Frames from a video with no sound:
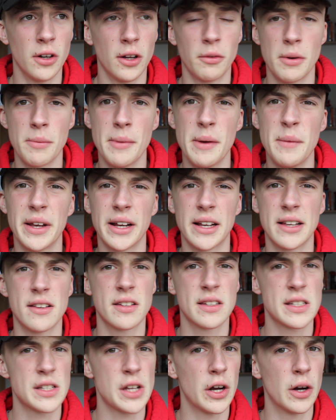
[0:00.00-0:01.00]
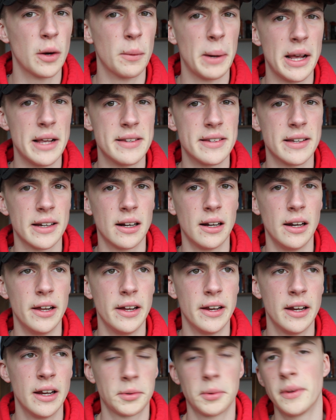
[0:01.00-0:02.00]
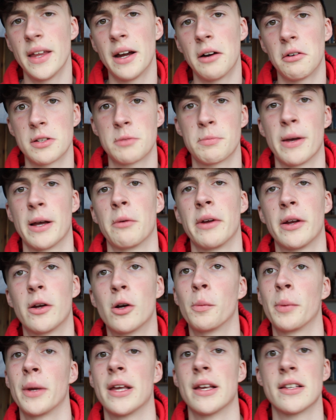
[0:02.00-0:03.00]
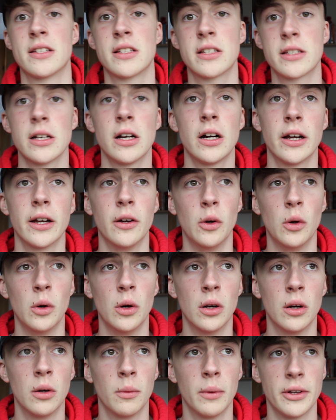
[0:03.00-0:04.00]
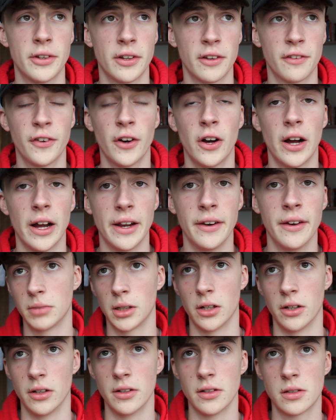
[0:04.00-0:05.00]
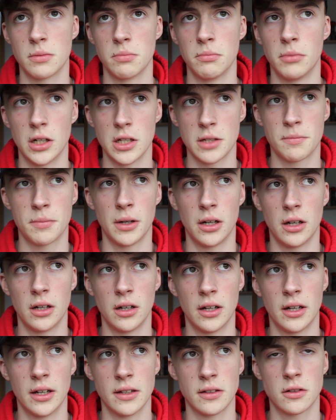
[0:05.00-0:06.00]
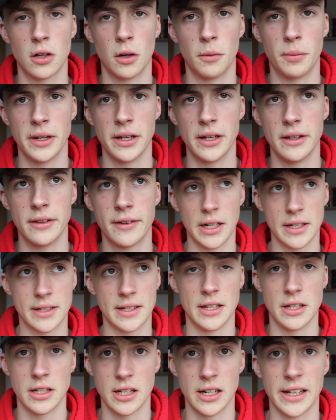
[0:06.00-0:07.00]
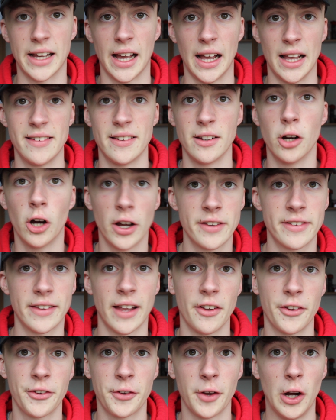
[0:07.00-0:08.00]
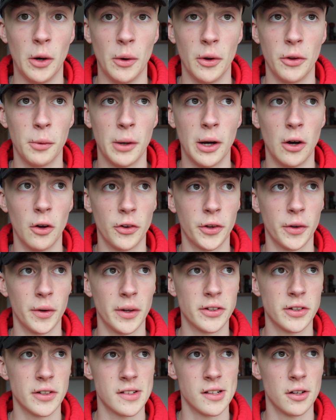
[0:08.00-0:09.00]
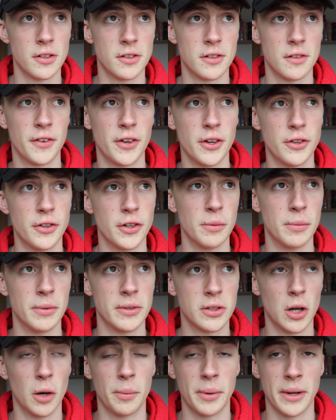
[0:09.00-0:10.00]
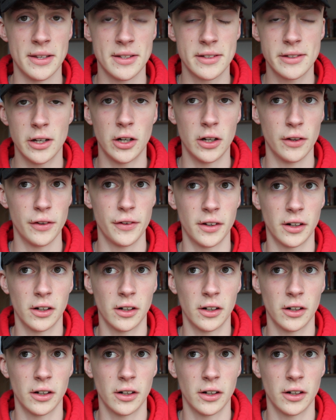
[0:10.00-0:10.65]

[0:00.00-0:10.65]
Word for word: Like, we mimic his style, basically. So in that respect, we copy his style, which is fine, because Marzbar has copied, essentially, Casey Neistat's style as well. So it's just loads of YouTubers copying styles.